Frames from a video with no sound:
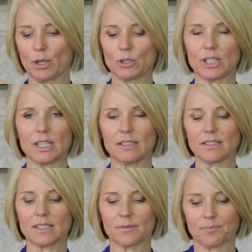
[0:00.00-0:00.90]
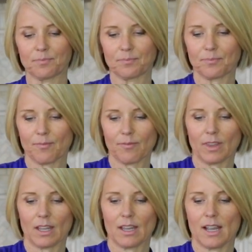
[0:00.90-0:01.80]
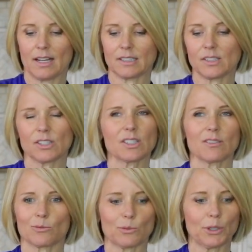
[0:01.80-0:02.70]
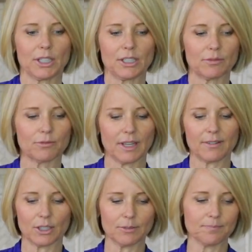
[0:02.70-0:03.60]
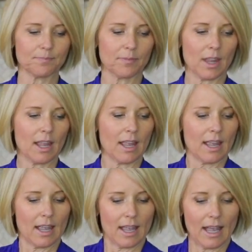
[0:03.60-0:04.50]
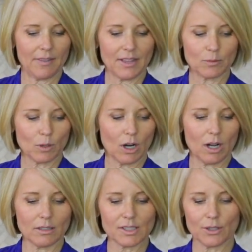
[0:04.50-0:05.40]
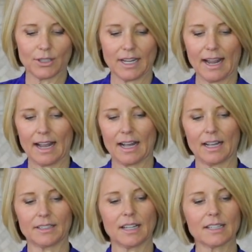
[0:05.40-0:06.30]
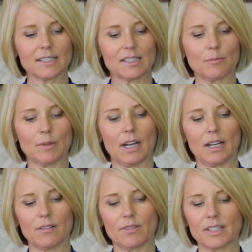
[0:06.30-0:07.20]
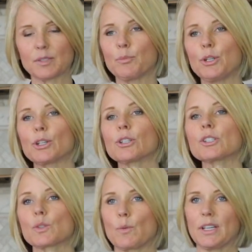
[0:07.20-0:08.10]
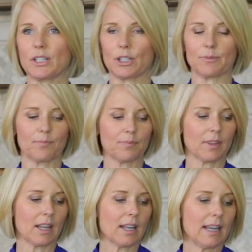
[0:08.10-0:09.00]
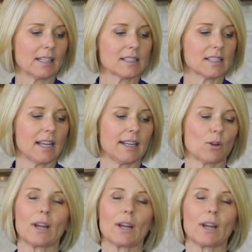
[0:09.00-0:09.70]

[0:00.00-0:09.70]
proteins, and it's just a really good flavor. And then we're also gonna add some of this pure sweetener. It's an